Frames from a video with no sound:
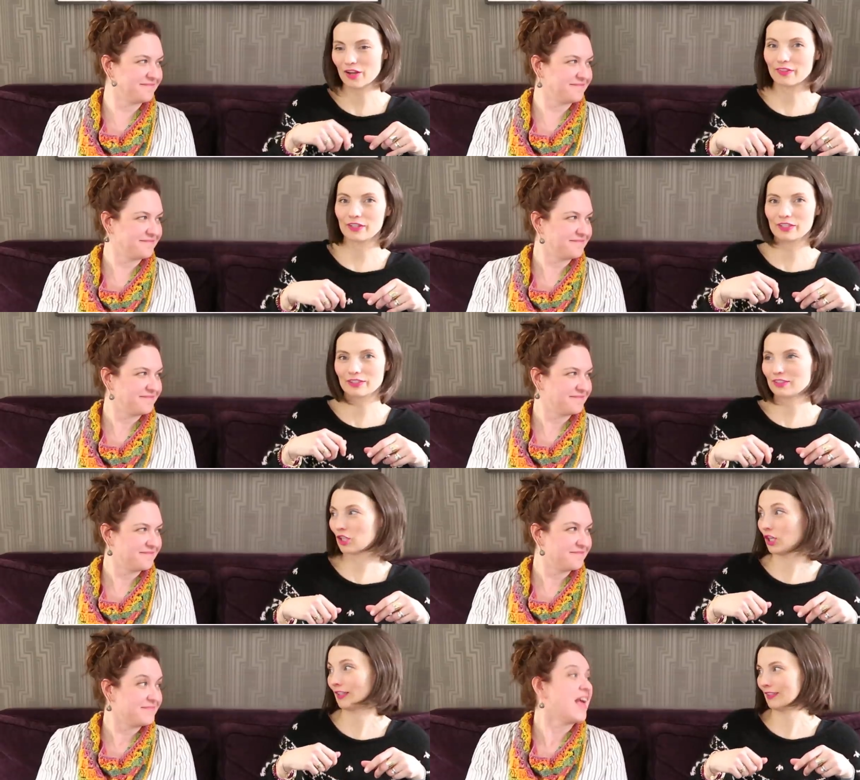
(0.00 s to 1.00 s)
Speaker 1: on their
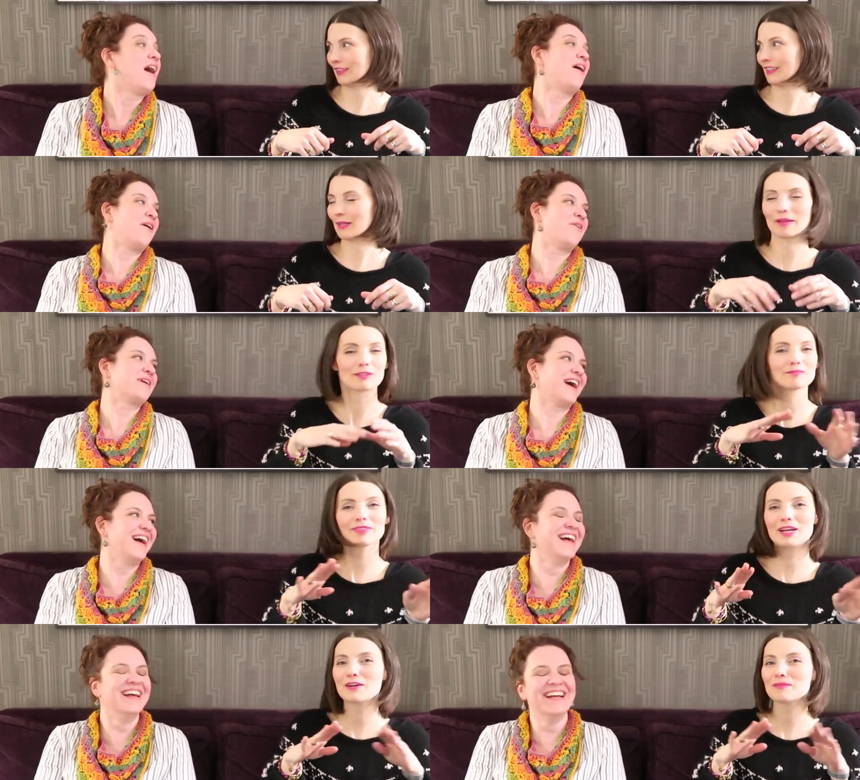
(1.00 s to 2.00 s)
hook. Oh like,
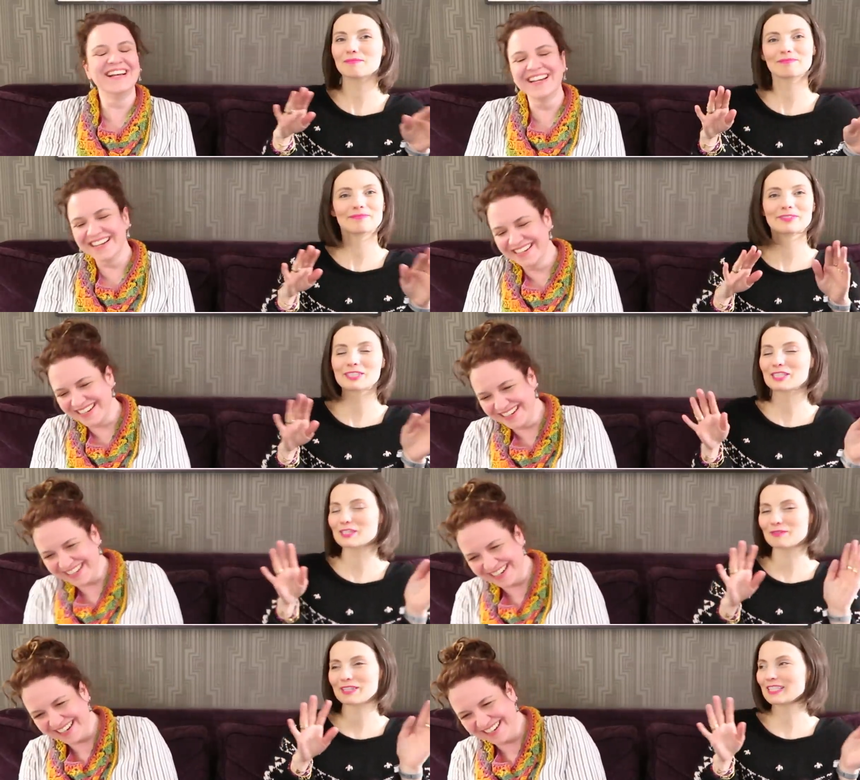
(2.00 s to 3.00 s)
yeah. No, we're
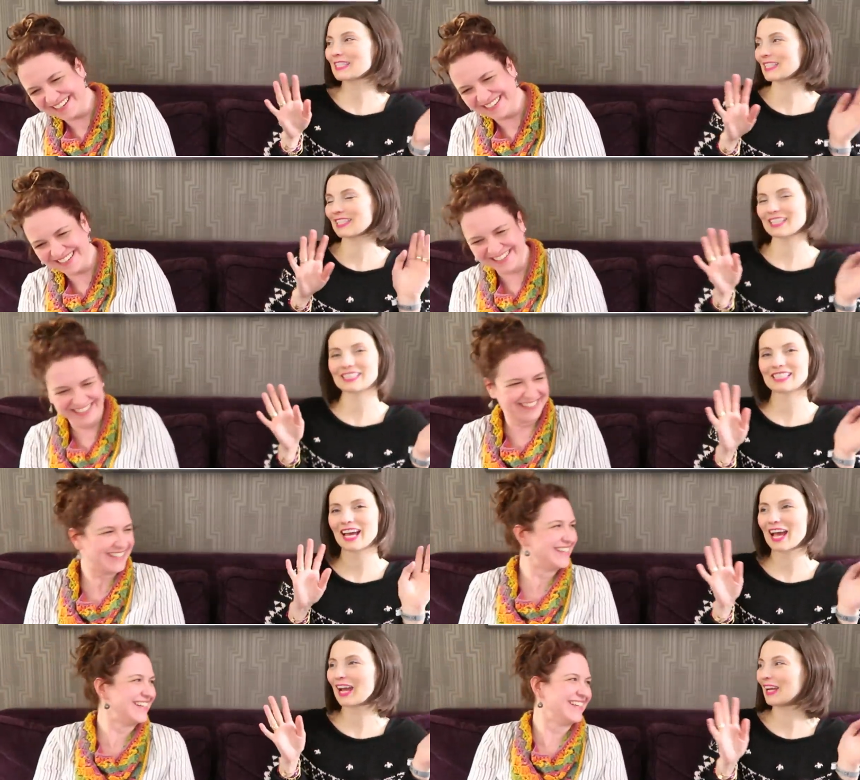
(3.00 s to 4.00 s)
just one stitch at a
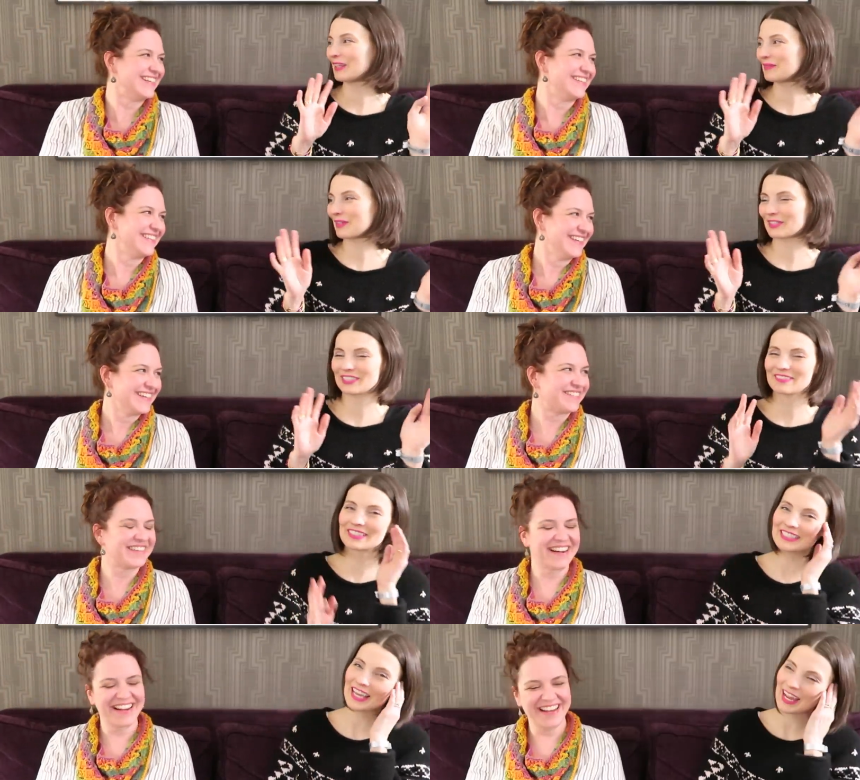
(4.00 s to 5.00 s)
time most of
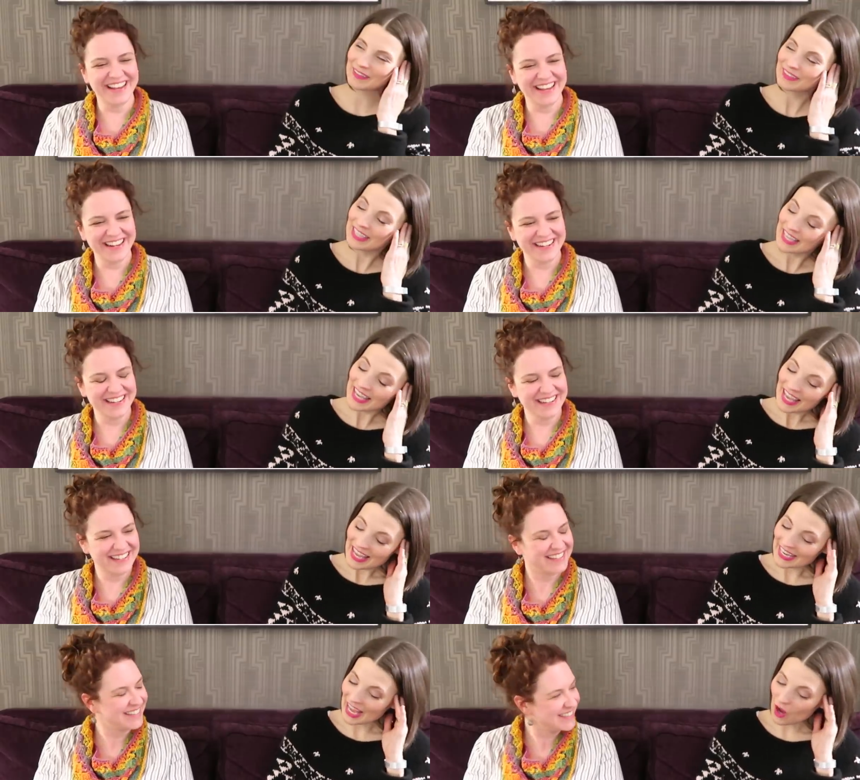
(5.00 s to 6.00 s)
the right. time.
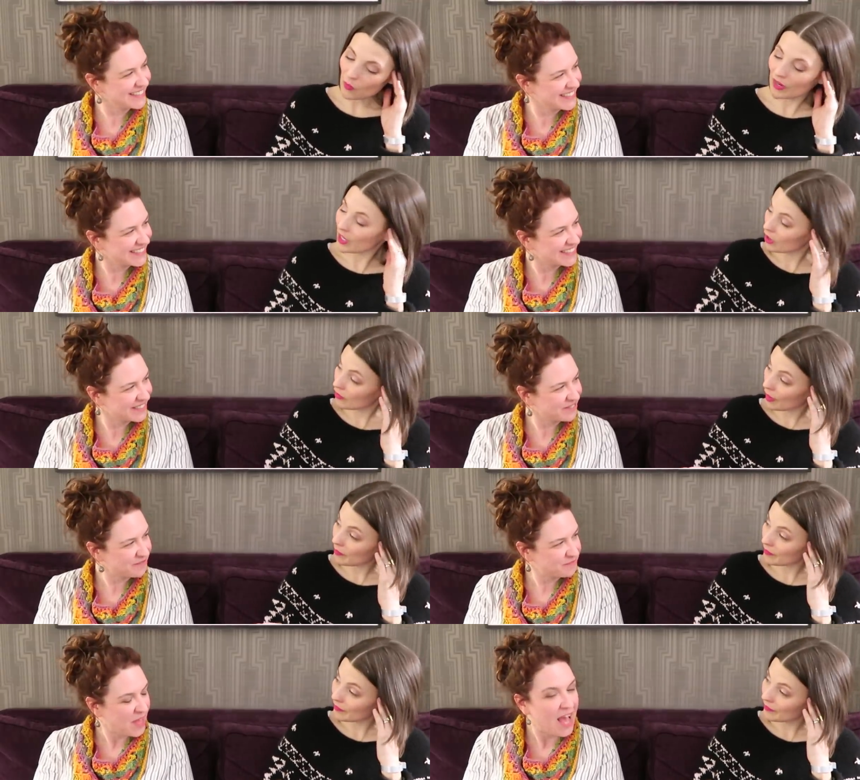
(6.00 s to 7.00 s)
Speaker 2: Now, where are you
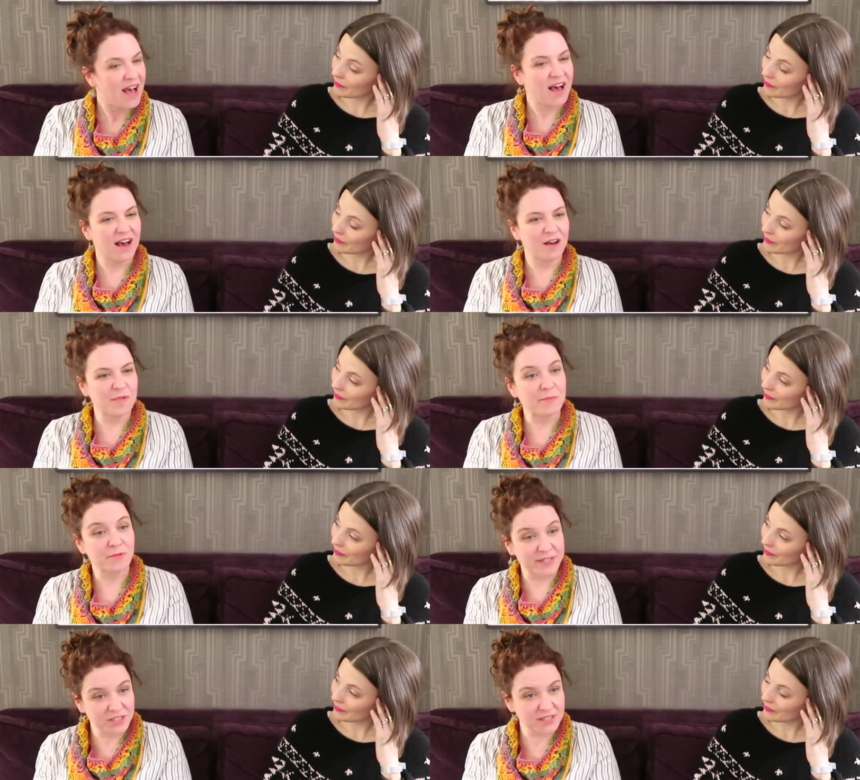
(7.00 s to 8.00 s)
from? Um,
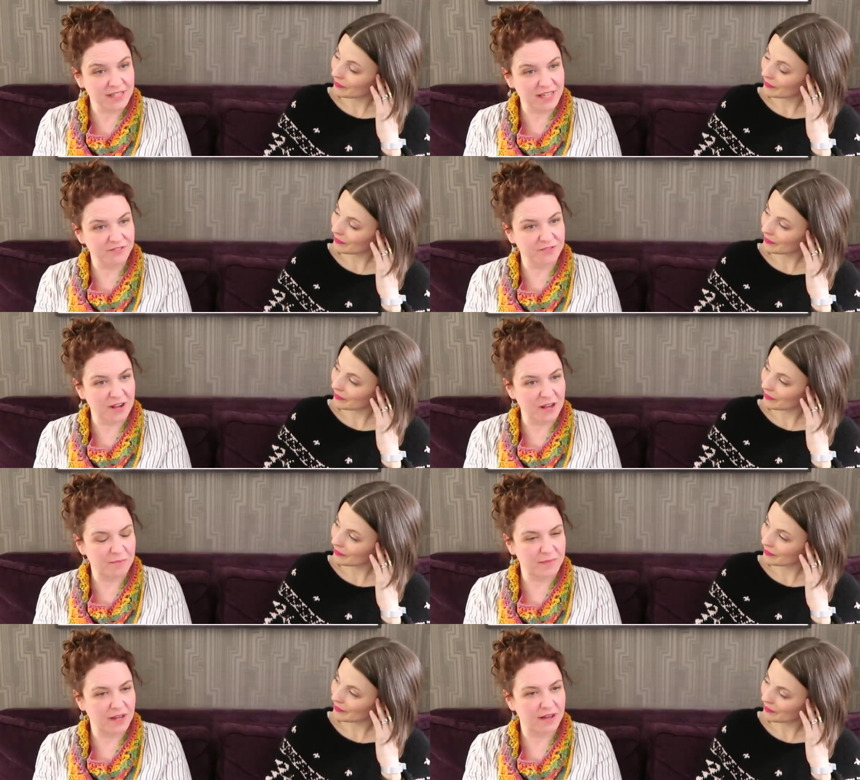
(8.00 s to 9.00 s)
I'm originally
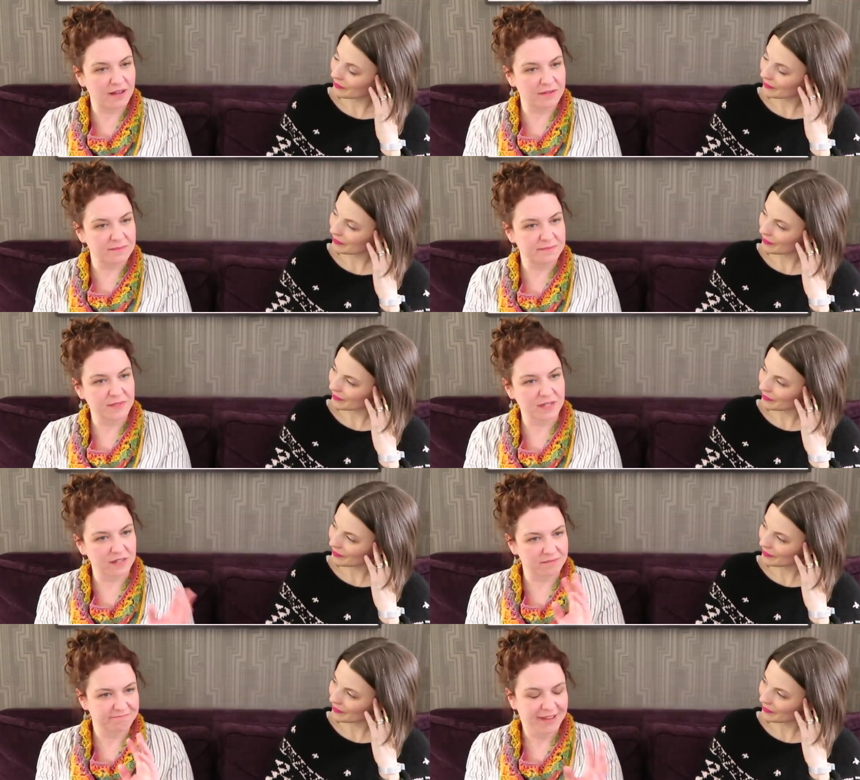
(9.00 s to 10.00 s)
from um,
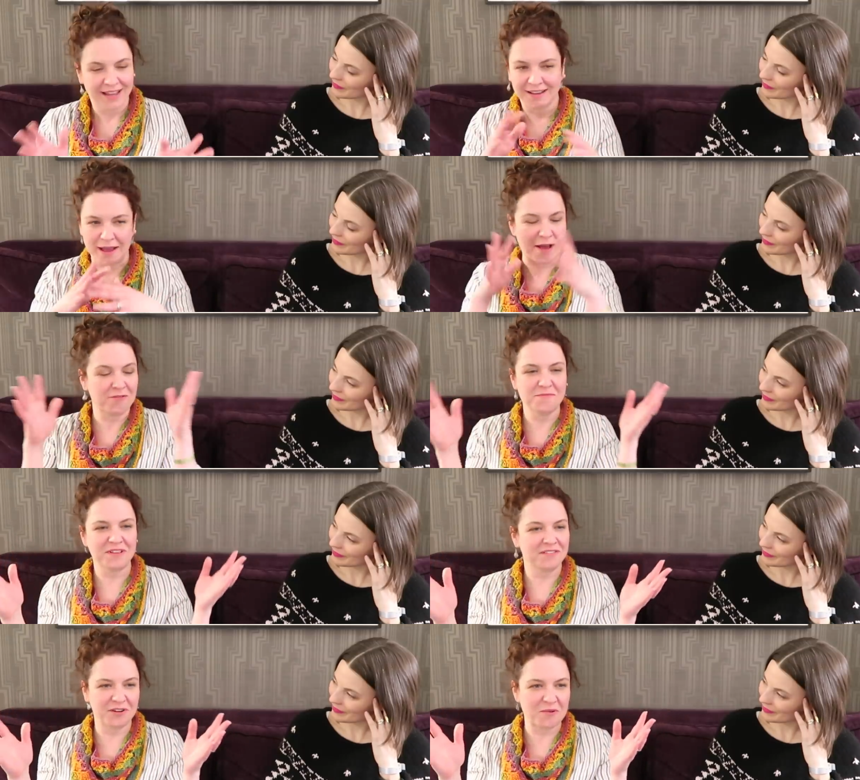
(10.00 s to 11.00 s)
the out in
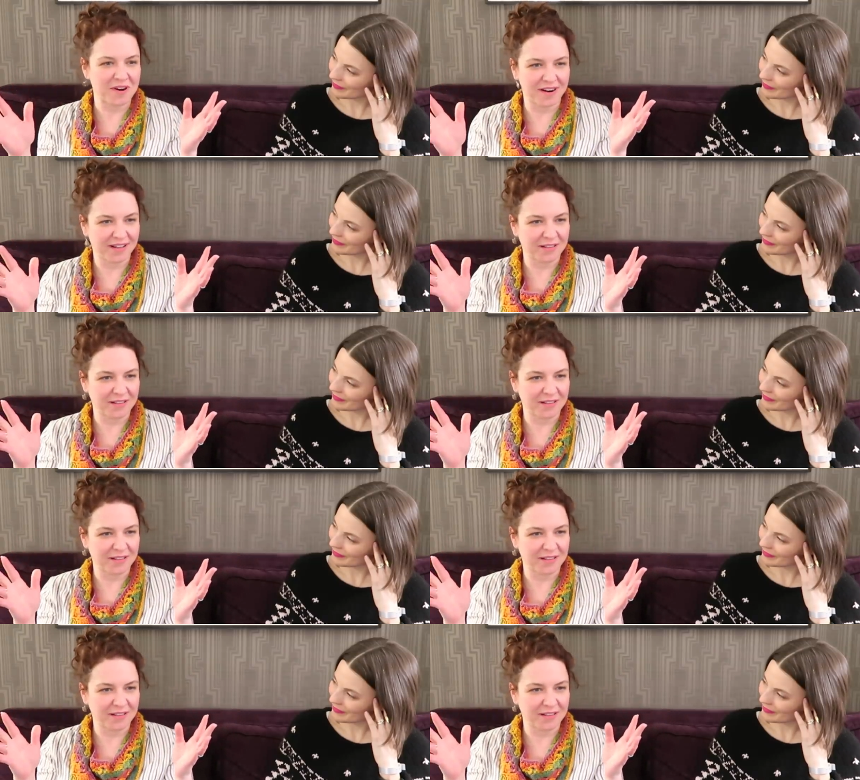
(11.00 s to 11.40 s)
the middle of nowhere,